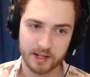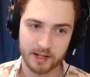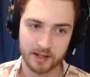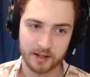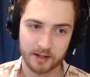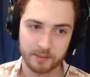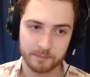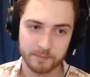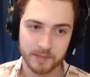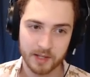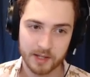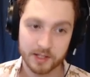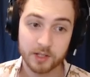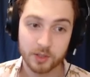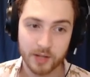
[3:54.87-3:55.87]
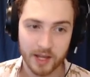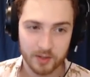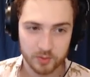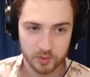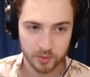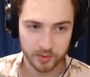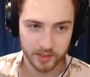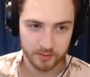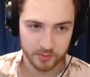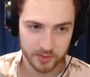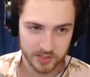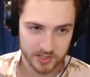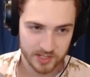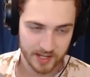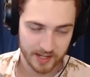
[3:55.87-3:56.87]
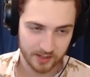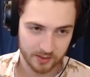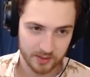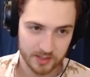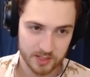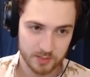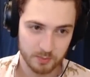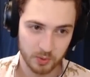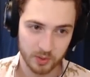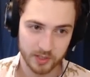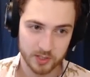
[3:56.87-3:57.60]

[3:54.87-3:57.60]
You don't have to roll down for exactly this board.